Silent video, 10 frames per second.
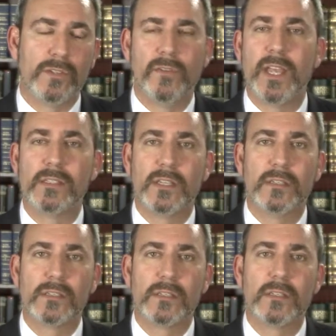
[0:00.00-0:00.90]
of
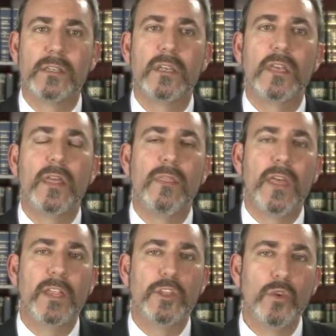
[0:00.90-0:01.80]
assets
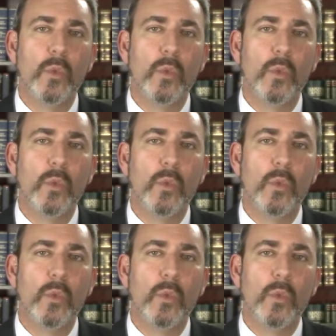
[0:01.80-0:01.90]
that you